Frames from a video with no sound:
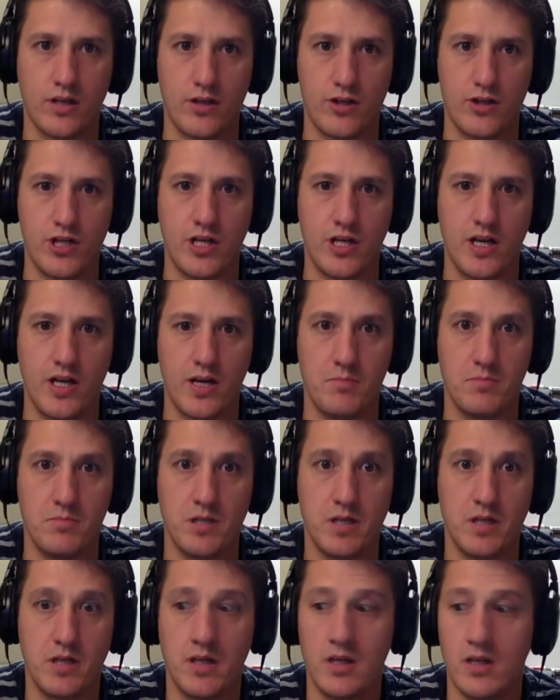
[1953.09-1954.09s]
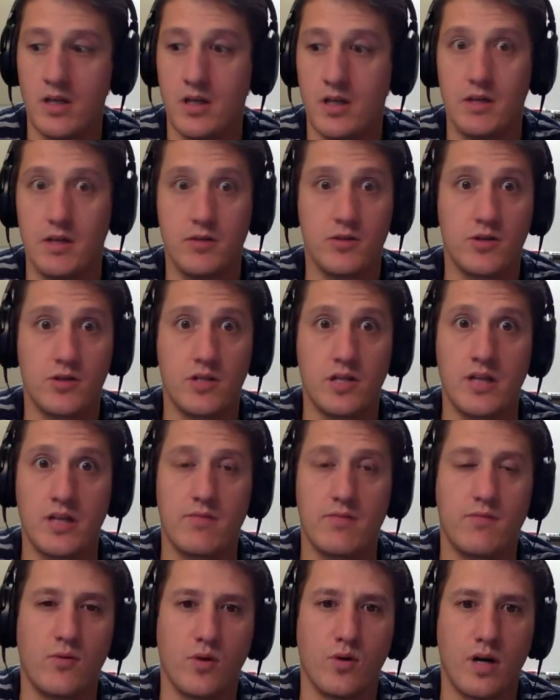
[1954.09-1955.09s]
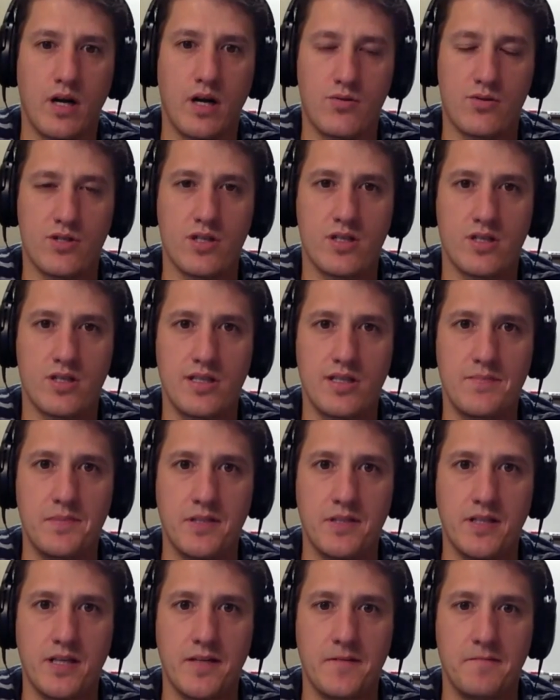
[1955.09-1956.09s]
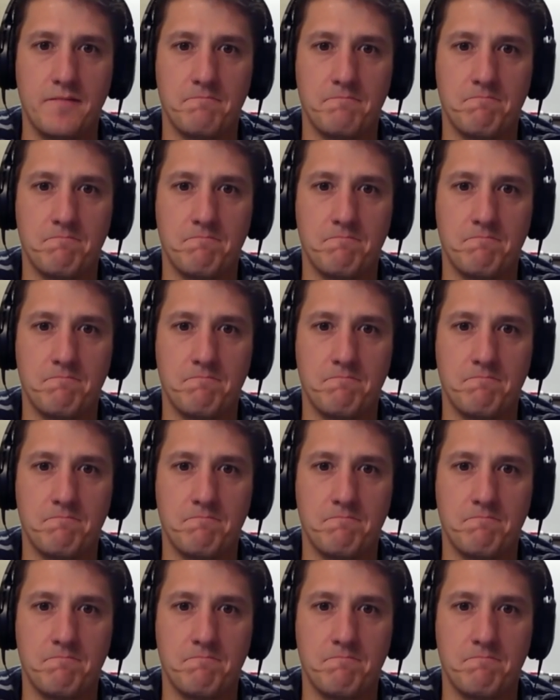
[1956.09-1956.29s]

GM, getting 4 hours of sleep a night.